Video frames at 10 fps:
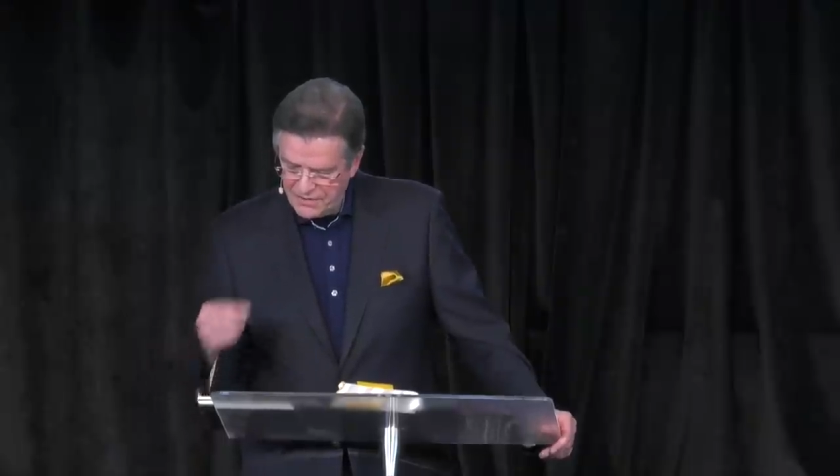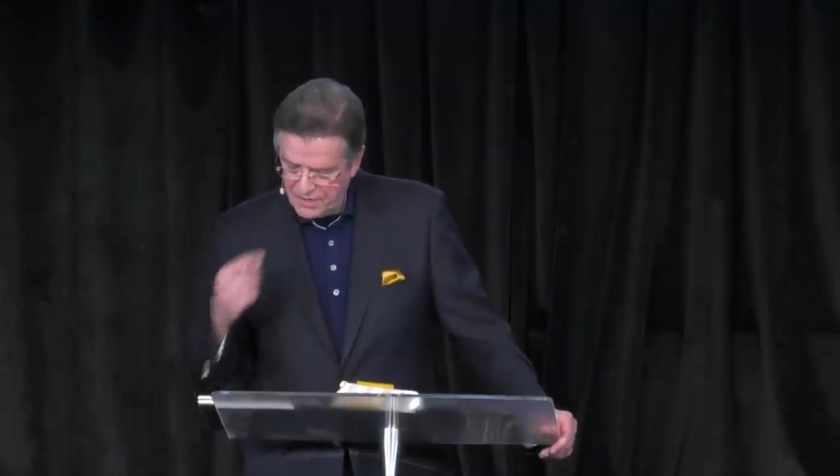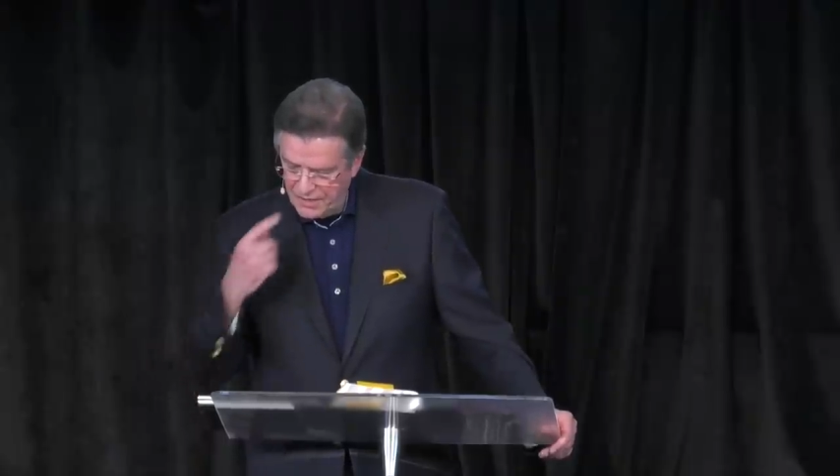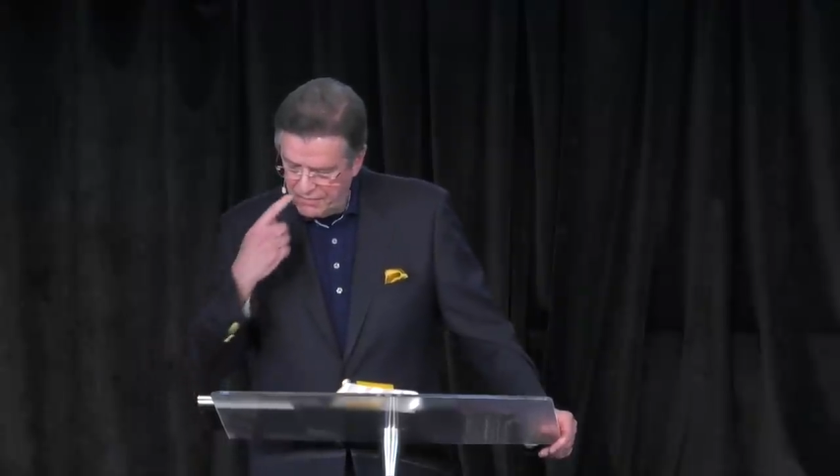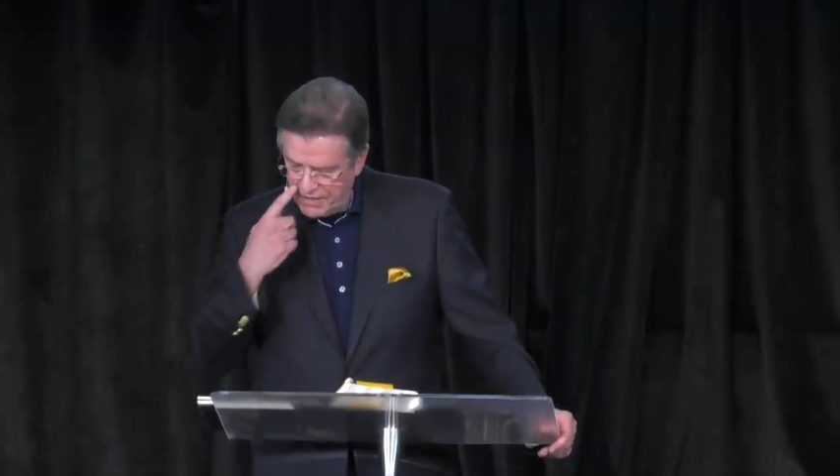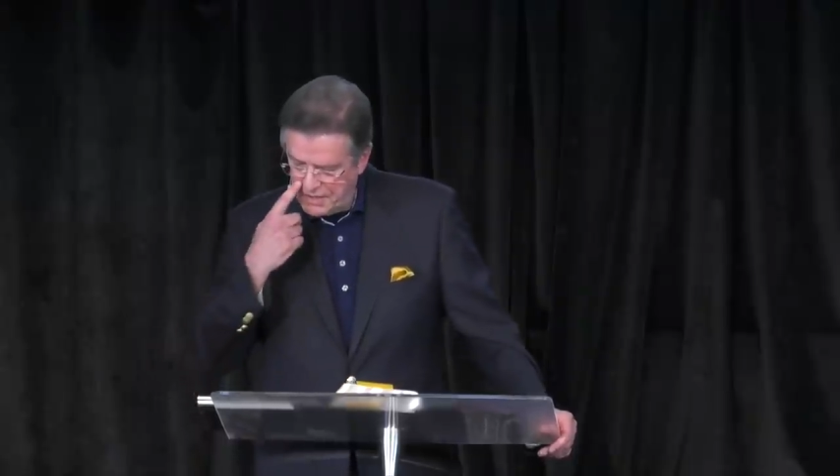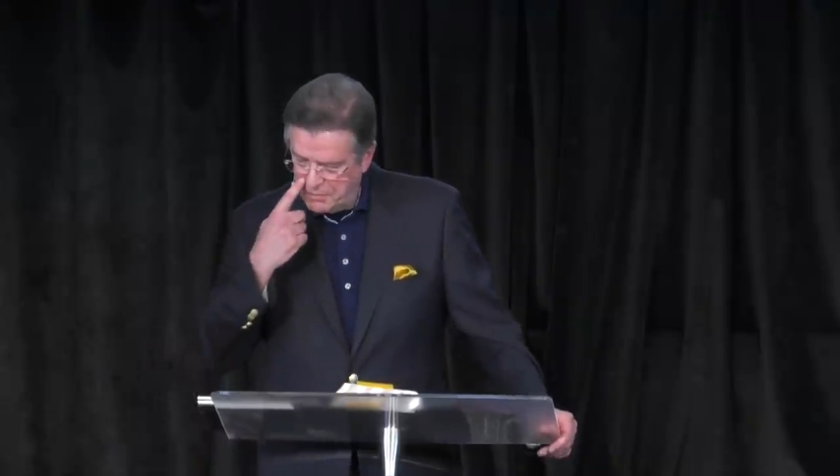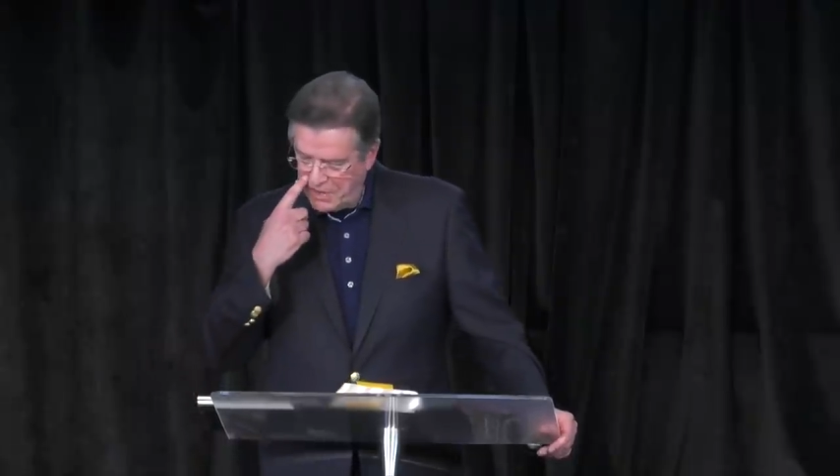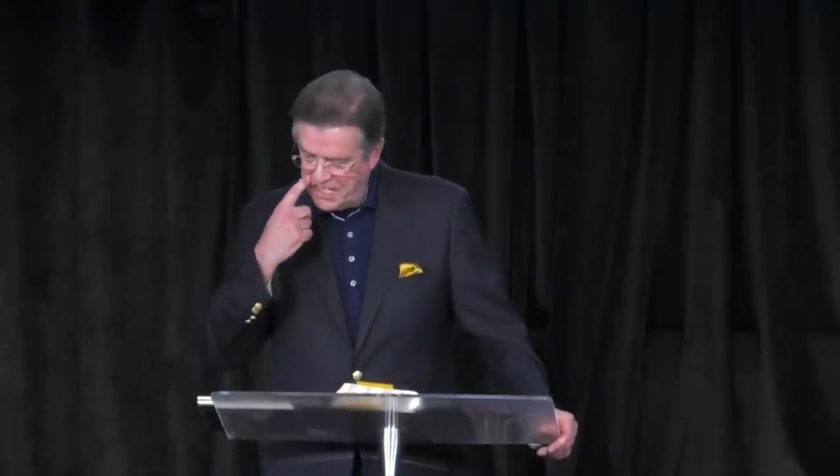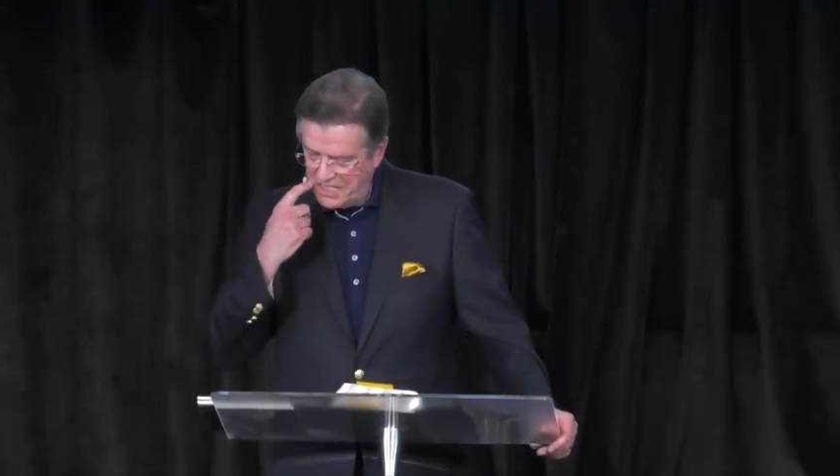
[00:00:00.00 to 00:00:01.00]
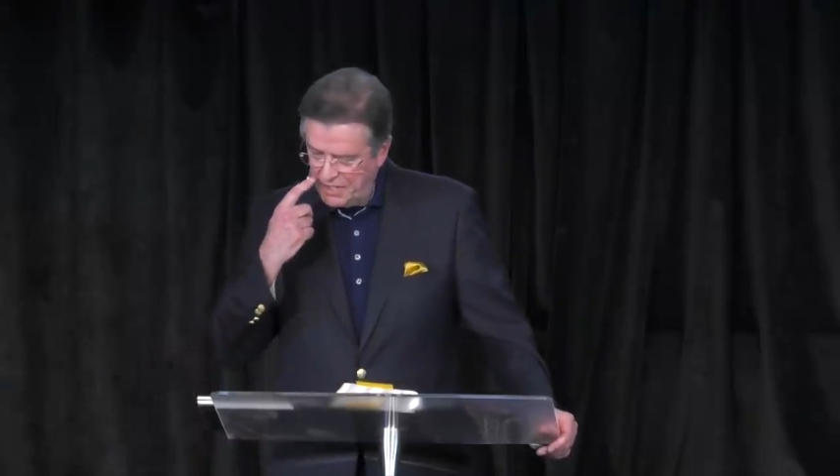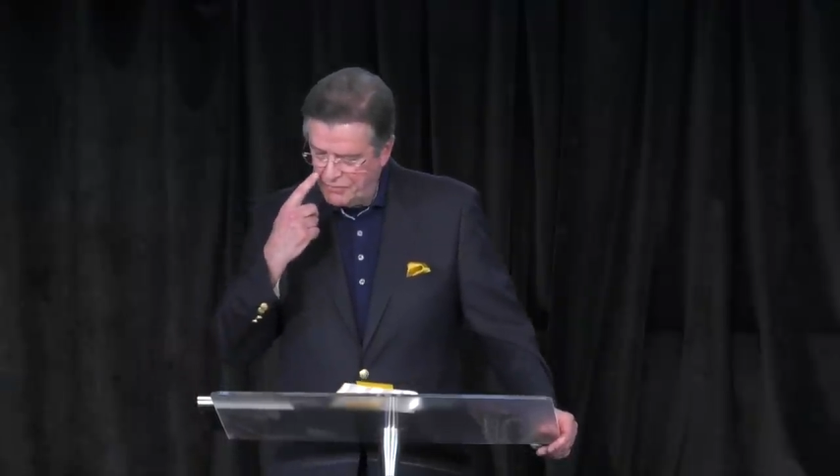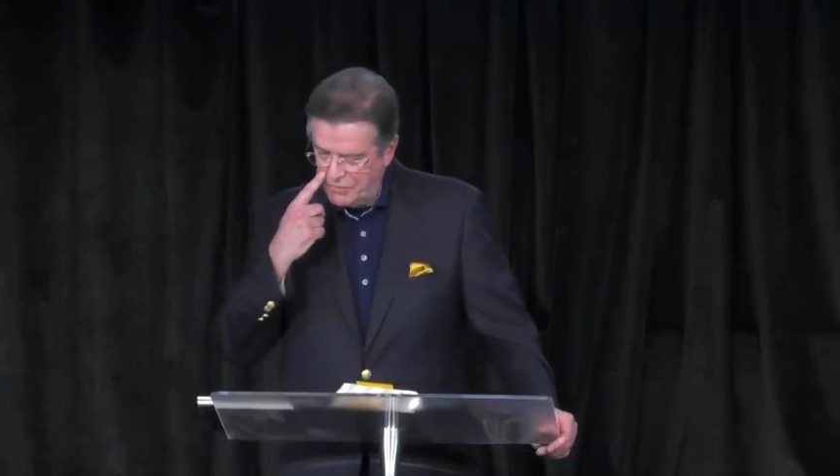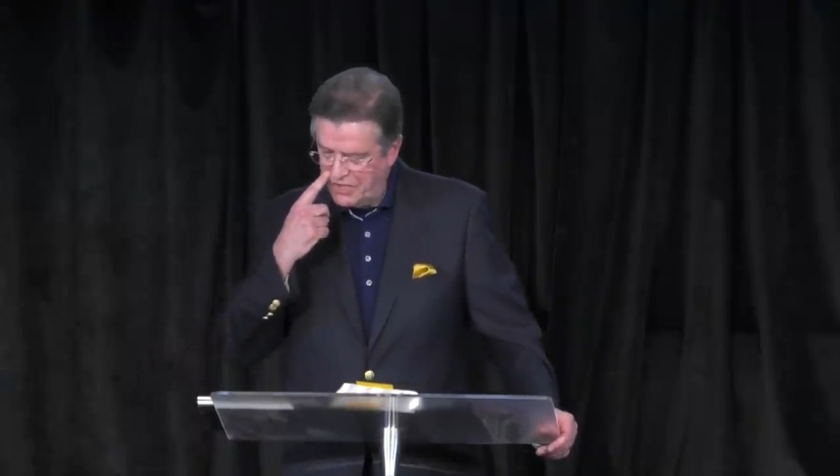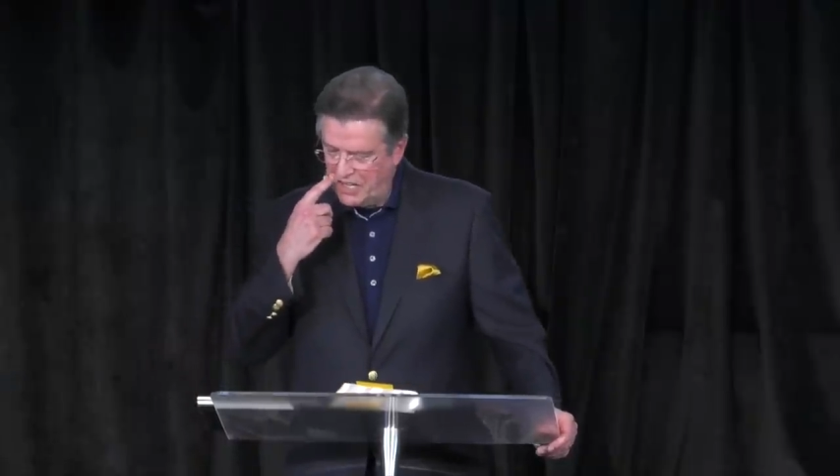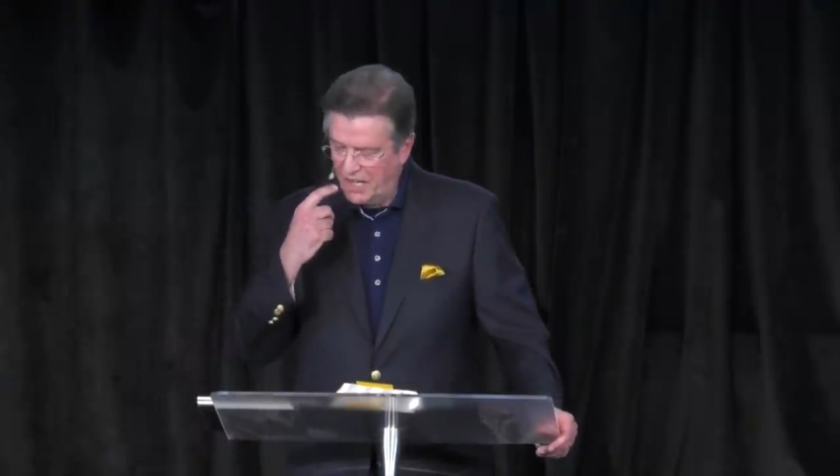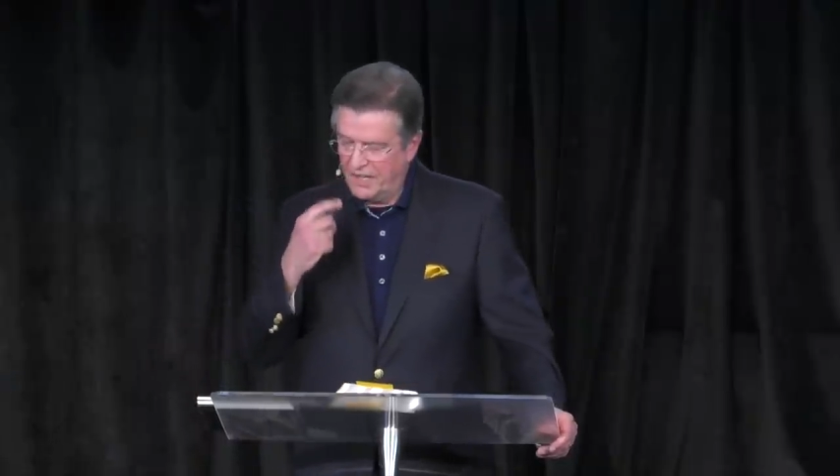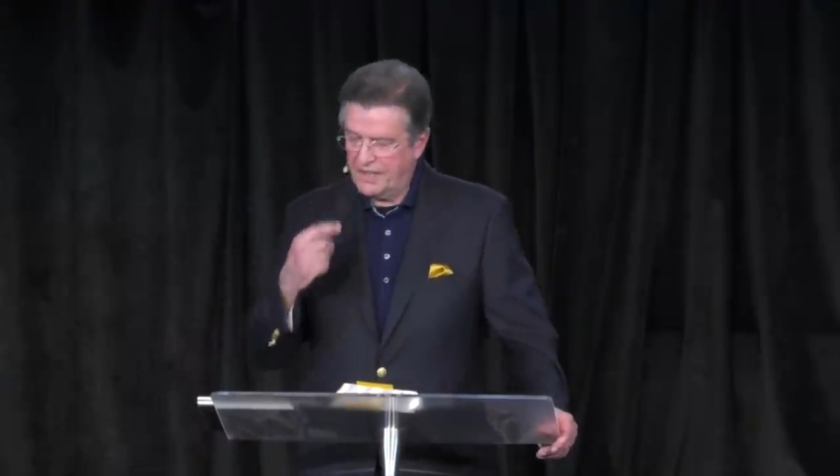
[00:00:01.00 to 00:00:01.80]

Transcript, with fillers: to live independently from God